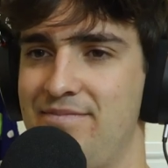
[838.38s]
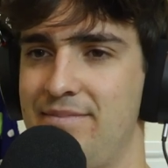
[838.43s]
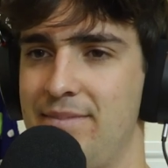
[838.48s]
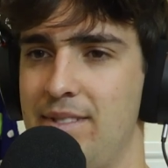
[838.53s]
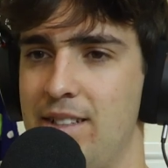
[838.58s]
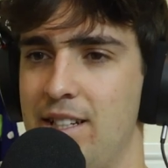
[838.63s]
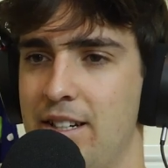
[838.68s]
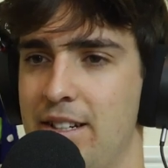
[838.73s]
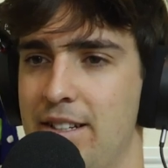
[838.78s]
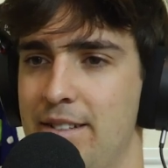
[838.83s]

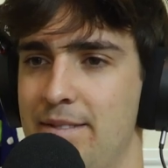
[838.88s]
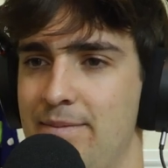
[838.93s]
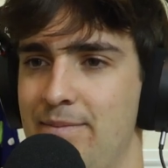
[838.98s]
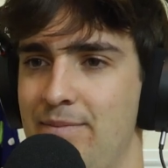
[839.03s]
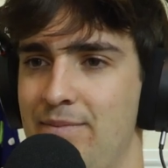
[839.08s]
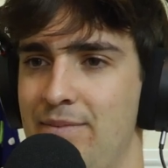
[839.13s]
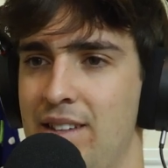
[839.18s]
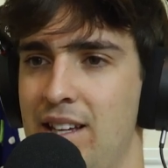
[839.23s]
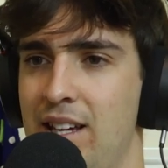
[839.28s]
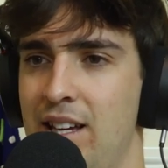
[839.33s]
No.
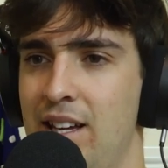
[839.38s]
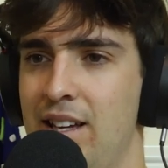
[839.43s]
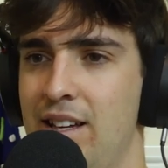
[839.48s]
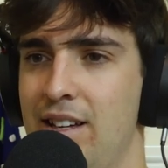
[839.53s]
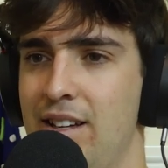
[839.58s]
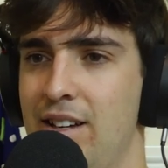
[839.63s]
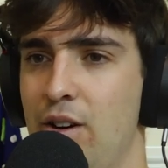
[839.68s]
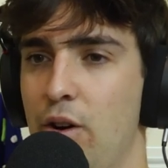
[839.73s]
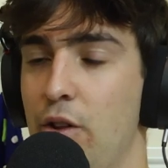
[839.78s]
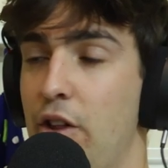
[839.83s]

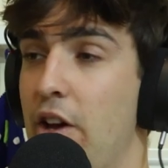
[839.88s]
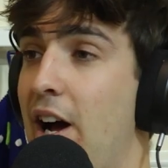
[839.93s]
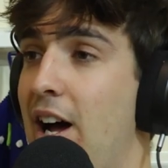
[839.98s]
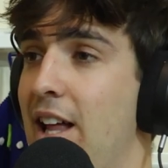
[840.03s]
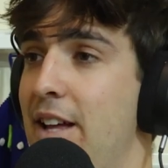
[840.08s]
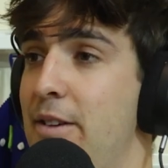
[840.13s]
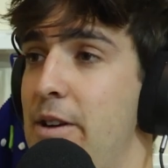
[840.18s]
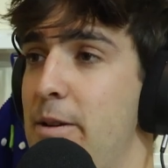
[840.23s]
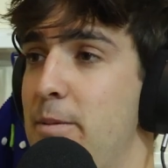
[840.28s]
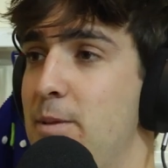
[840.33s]
Although
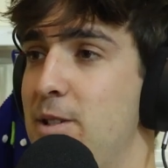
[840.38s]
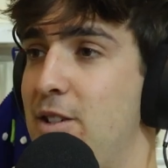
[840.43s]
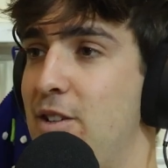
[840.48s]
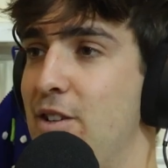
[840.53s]
Harley Reid was